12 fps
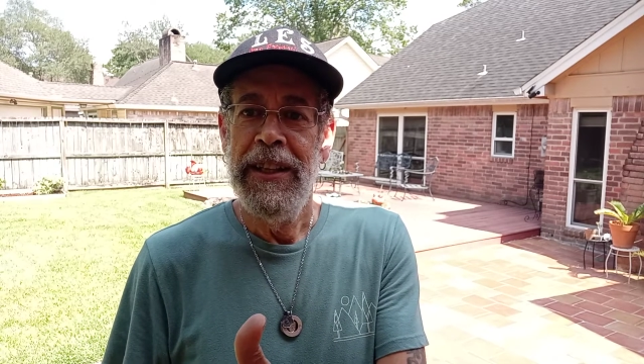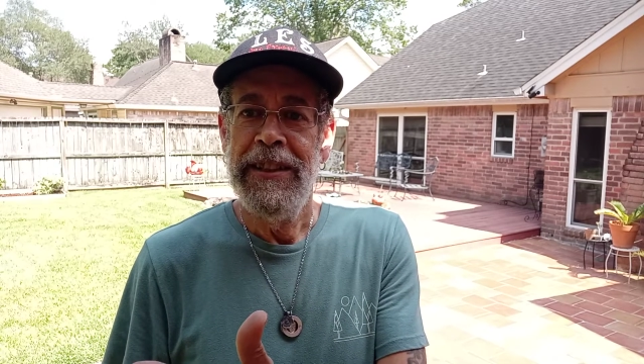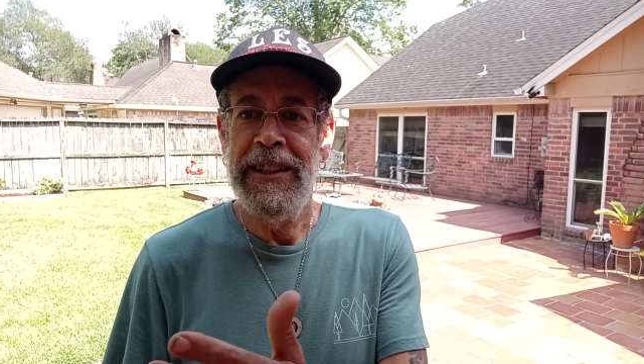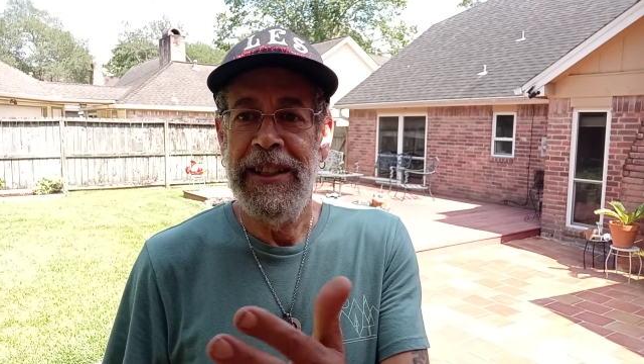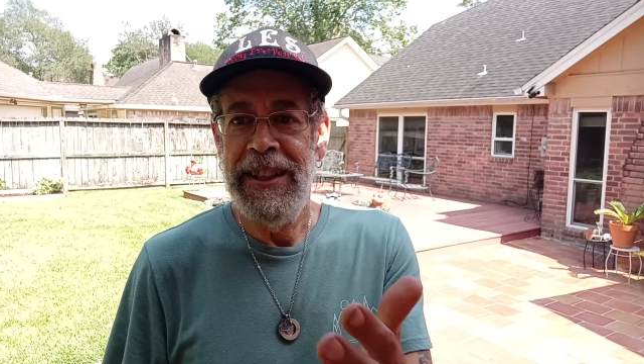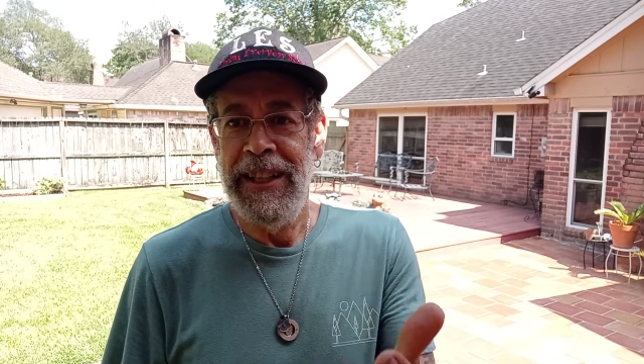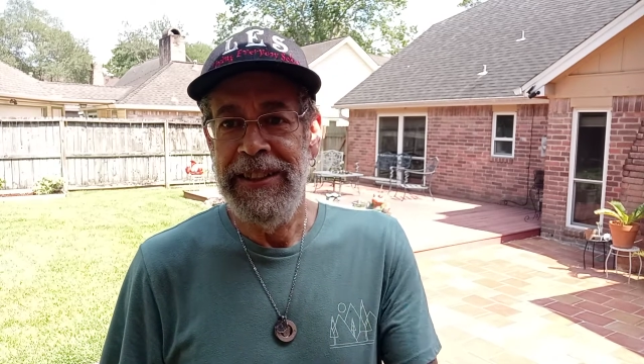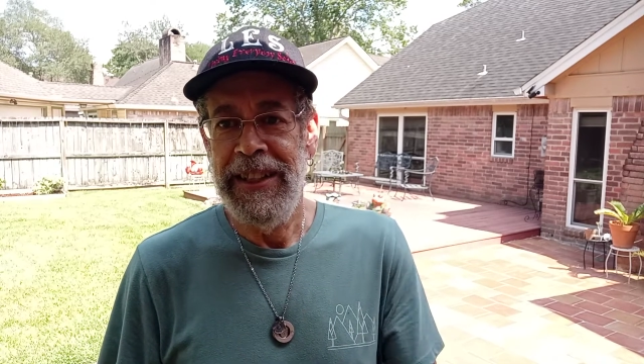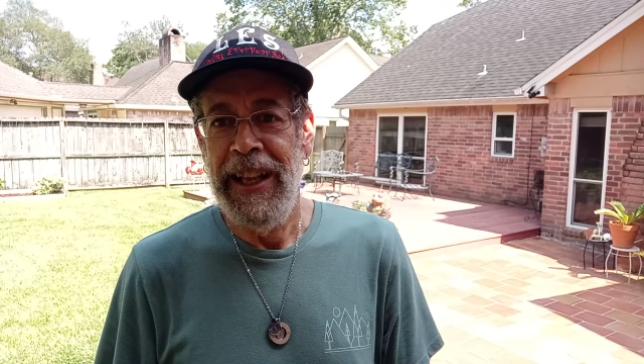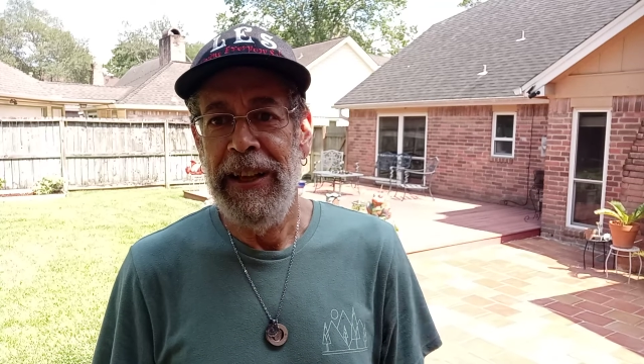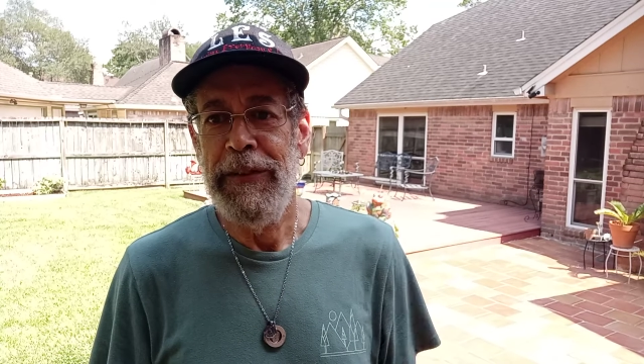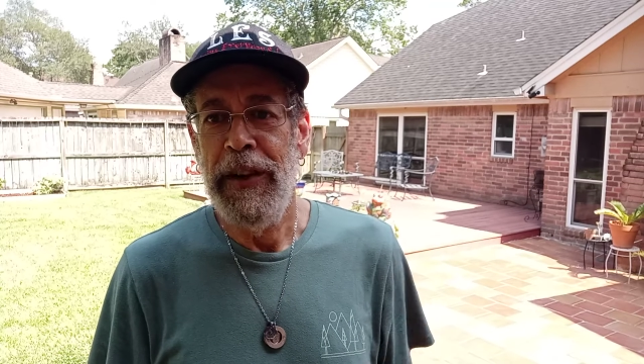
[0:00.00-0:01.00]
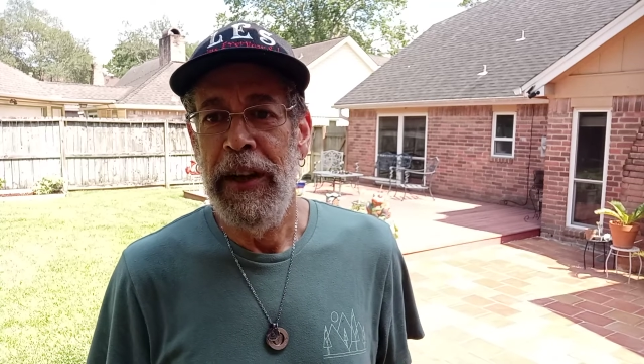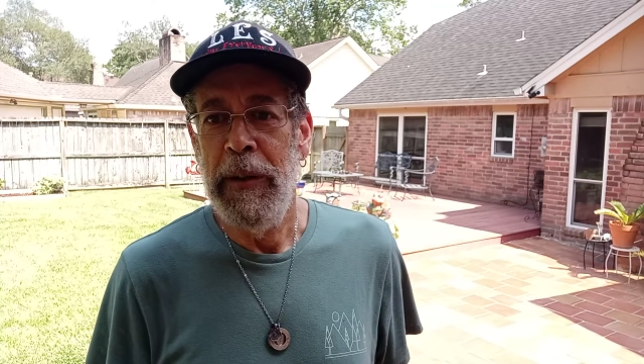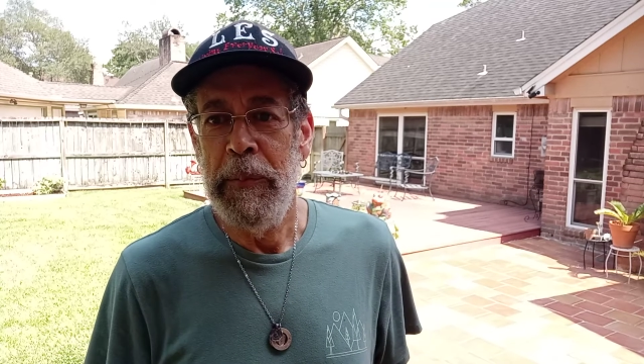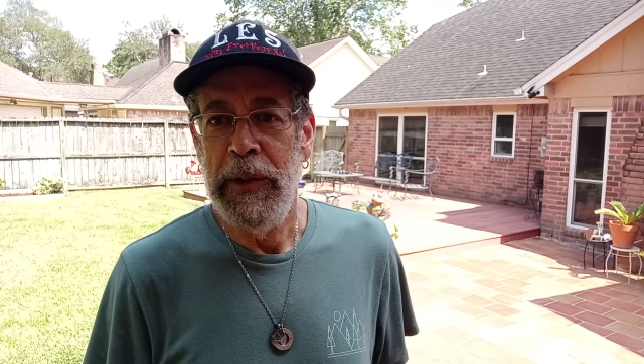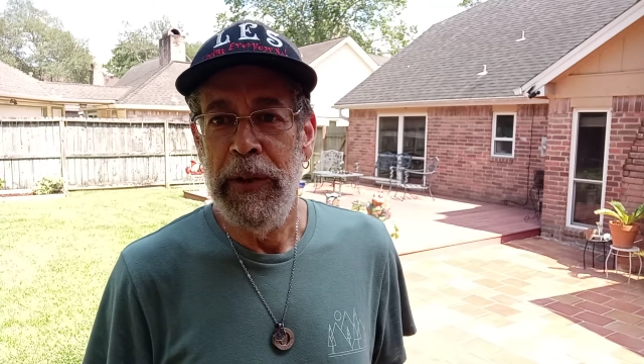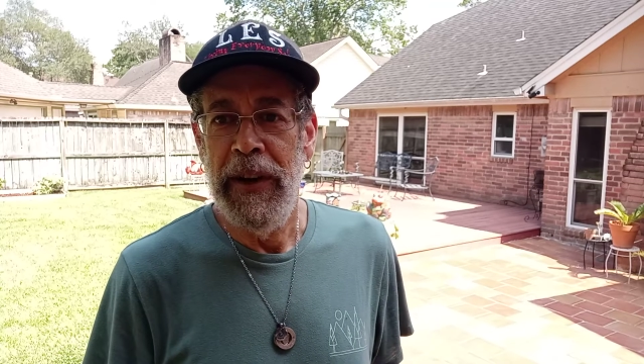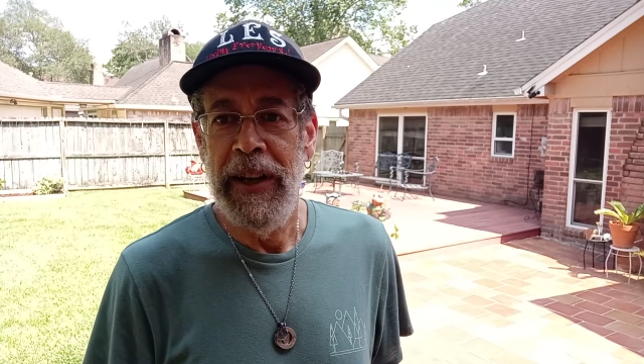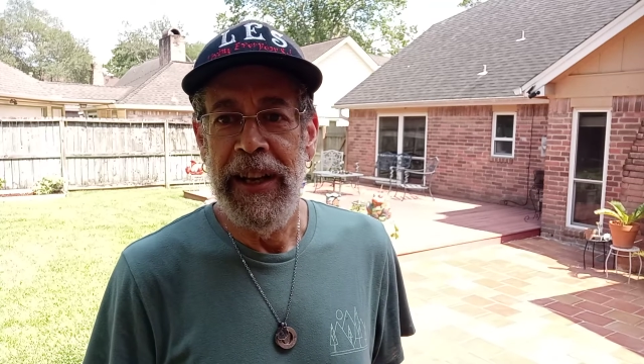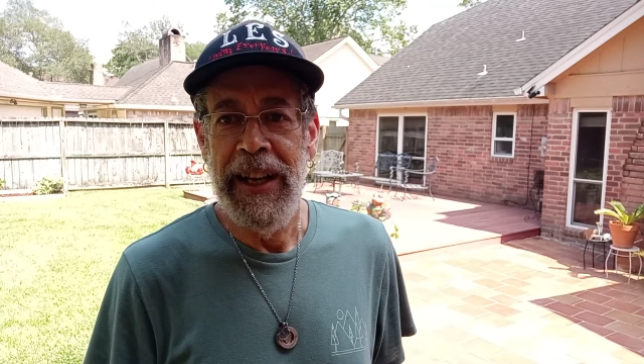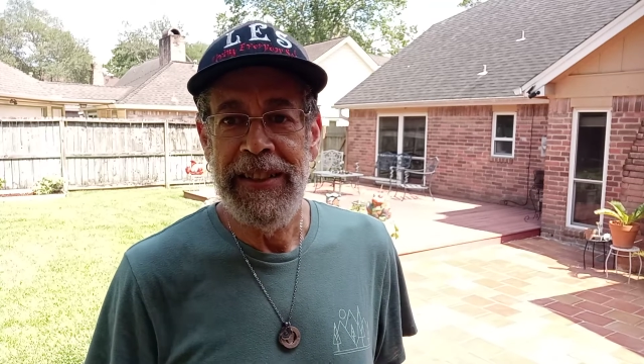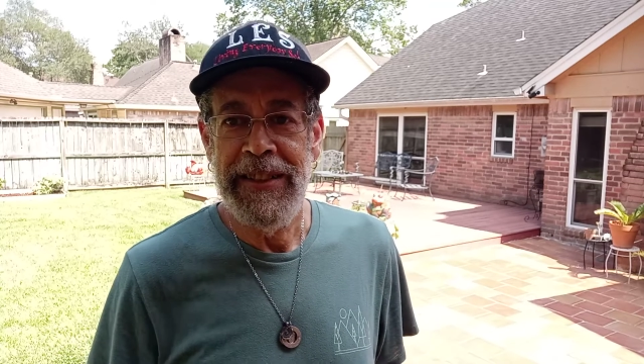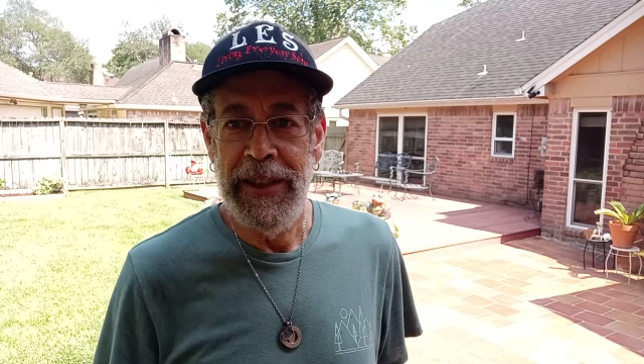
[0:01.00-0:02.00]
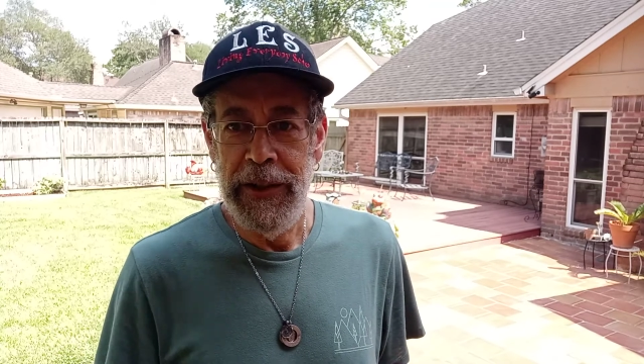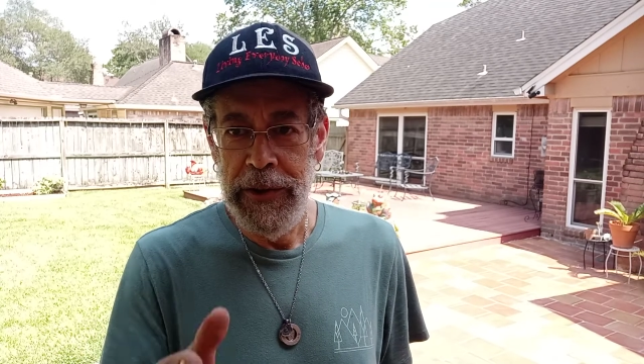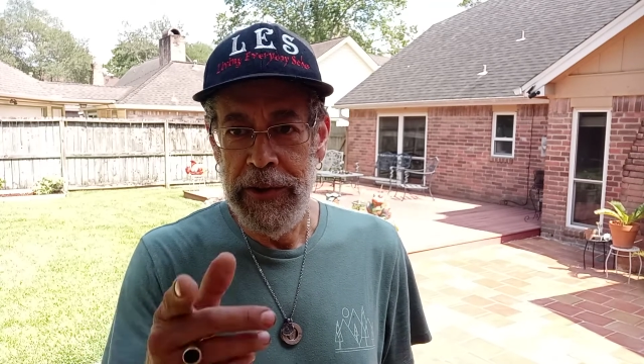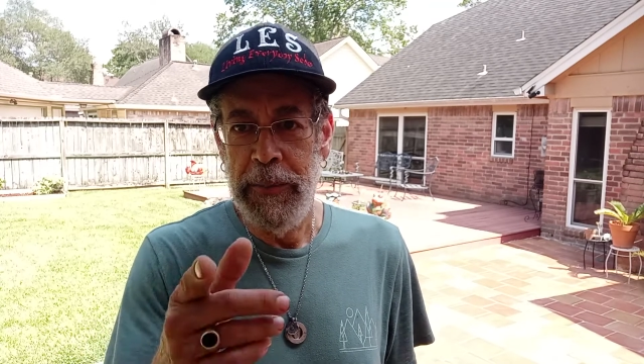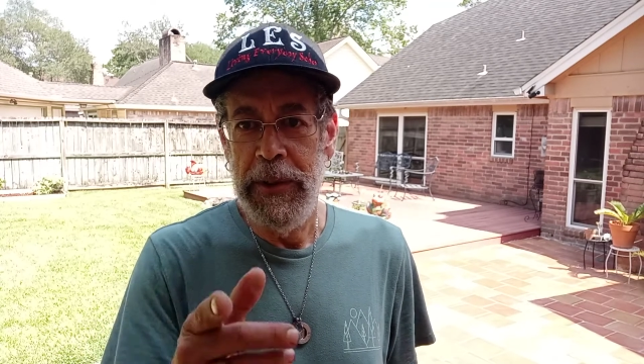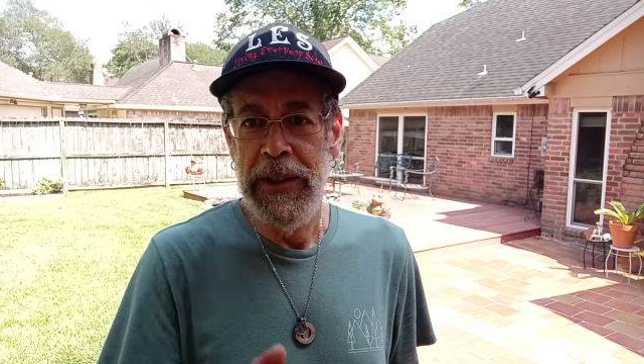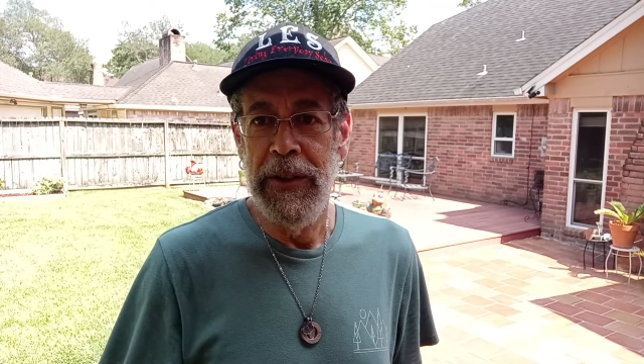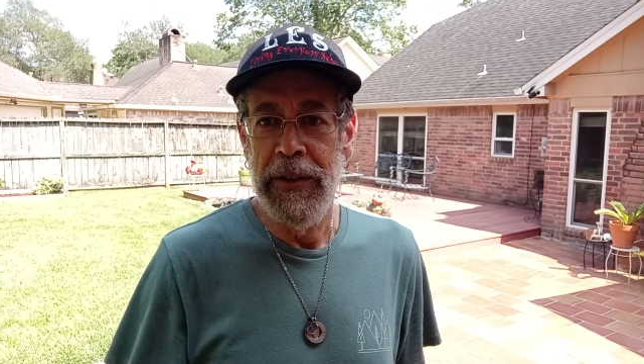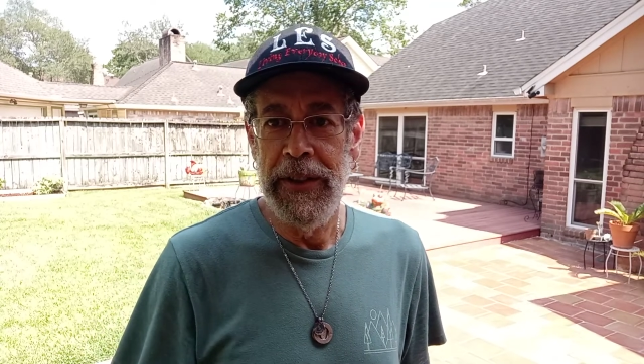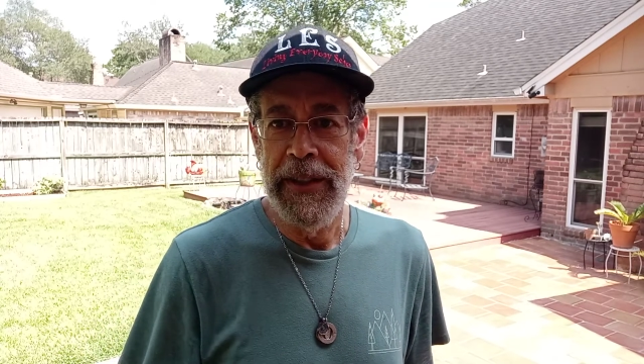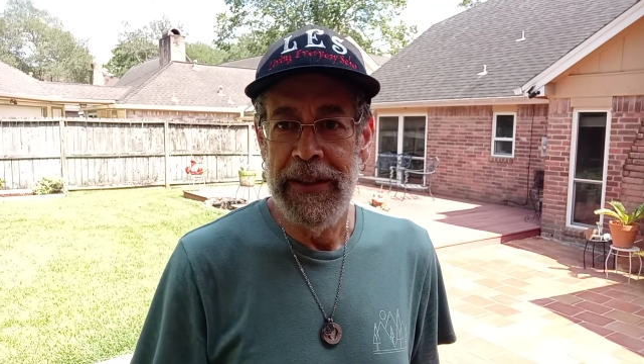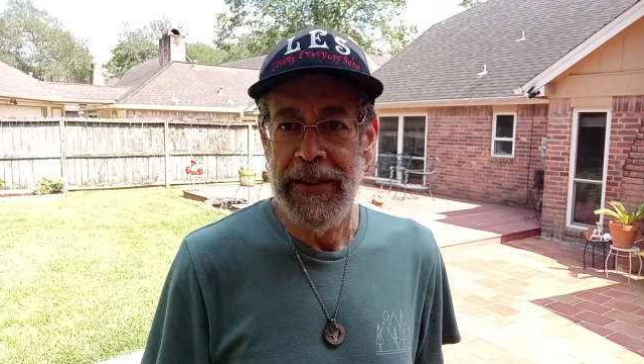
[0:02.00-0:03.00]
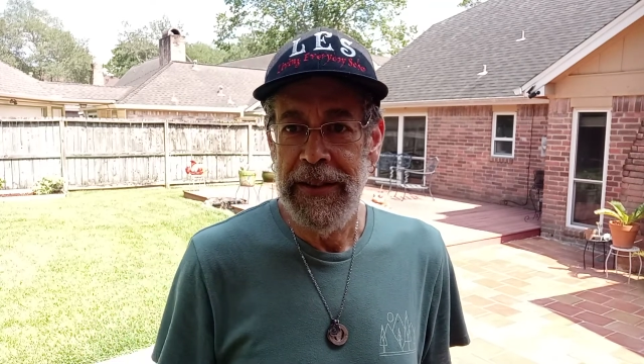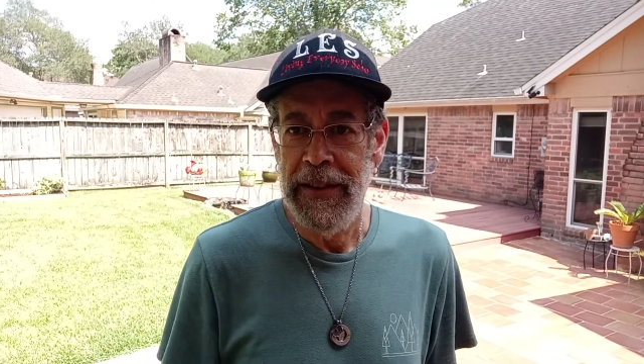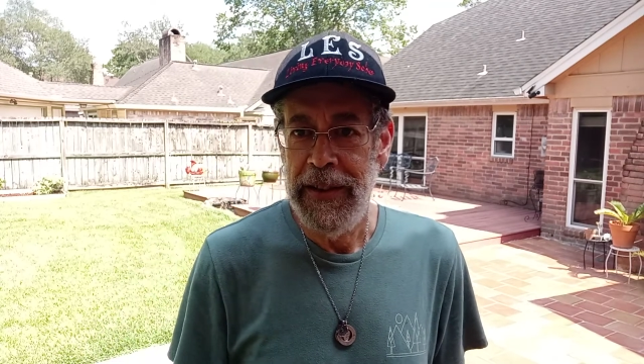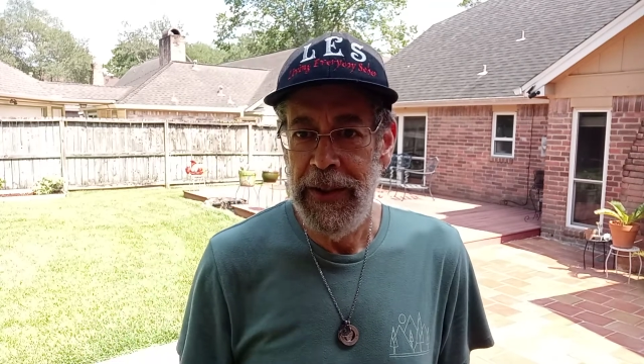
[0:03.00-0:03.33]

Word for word: said, "Thanks a lot for helping her out." I said, "You should be doing this.